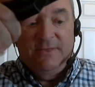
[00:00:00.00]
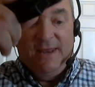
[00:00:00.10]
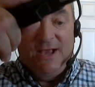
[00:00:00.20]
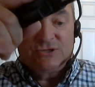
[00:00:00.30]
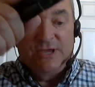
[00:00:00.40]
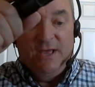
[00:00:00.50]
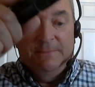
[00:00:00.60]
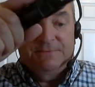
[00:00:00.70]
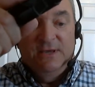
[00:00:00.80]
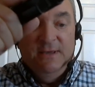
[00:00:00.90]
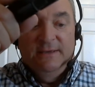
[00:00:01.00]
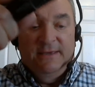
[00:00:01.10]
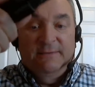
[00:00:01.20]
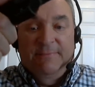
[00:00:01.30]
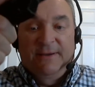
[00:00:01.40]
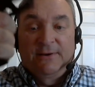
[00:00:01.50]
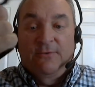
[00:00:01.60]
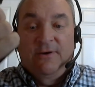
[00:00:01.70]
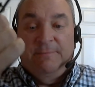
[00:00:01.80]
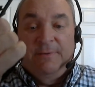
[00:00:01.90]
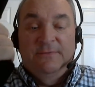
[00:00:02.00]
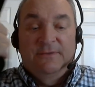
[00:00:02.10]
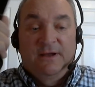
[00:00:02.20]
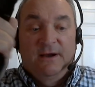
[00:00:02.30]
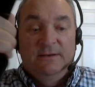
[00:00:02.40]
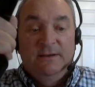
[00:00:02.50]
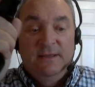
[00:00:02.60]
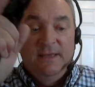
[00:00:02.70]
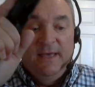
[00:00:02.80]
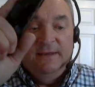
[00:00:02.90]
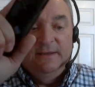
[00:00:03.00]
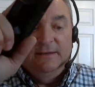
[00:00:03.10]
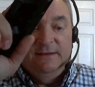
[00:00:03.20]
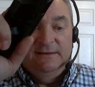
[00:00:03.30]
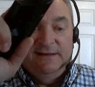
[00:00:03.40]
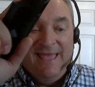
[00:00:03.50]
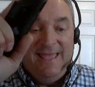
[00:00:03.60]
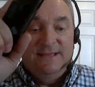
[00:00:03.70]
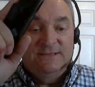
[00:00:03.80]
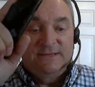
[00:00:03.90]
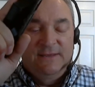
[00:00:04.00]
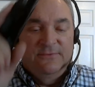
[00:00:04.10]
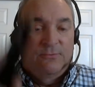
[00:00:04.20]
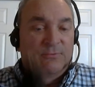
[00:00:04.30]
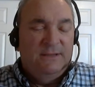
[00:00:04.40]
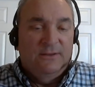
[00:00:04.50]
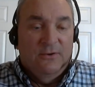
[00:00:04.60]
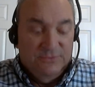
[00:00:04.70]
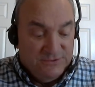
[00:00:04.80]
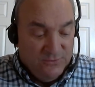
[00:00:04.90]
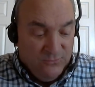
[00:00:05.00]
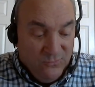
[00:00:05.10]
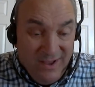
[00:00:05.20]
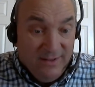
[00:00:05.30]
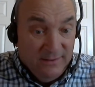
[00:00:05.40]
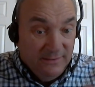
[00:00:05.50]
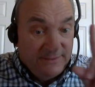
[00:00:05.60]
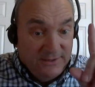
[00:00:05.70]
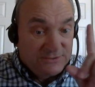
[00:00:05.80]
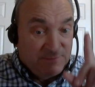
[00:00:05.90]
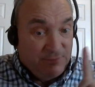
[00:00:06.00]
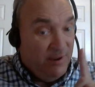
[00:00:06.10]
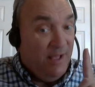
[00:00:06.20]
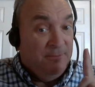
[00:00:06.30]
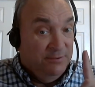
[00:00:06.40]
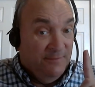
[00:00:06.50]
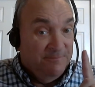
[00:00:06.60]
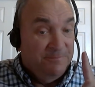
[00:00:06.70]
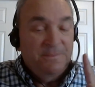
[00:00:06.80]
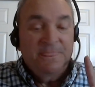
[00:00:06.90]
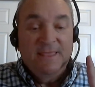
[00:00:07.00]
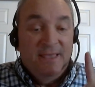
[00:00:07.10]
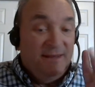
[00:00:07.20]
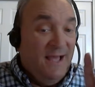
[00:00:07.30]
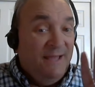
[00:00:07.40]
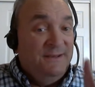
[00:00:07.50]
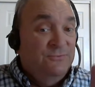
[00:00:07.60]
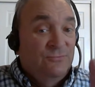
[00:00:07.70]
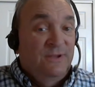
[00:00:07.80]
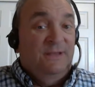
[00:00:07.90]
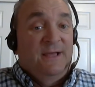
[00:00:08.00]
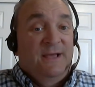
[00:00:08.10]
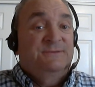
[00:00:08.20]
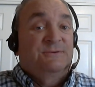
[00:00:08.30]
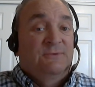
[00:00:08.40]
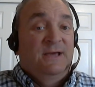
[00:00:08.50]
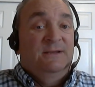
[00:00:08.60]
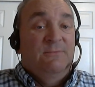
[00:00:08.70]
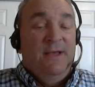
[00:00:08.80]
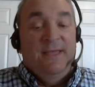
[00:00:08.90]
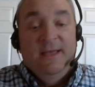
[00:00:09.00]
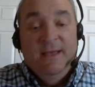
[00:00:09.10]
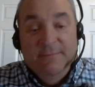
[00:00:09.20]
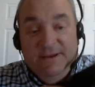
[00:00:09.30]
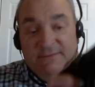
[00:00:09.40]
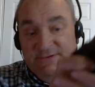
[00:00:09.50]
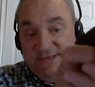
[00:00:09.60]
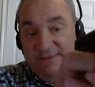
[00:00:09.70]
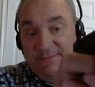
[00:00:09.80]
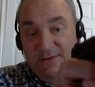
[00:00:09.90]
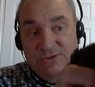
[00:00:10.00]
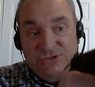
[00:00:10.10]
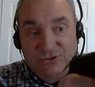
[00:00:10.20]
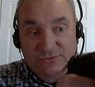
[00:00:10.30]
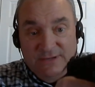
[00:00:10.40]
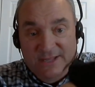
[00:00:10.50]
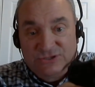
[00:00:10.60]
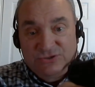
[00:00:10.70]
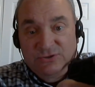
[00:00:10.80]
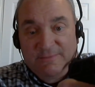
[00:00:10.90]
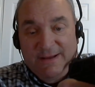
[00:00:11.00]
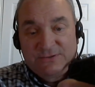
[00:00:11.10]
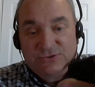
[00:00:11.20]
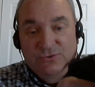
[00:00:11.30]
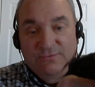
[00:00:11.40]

that actually helps get a better grip on the gun and it, and it aids in the reloads. Well, there's a problem. And I didn't realize it right away, but every time I was shooting, I'd shoot about two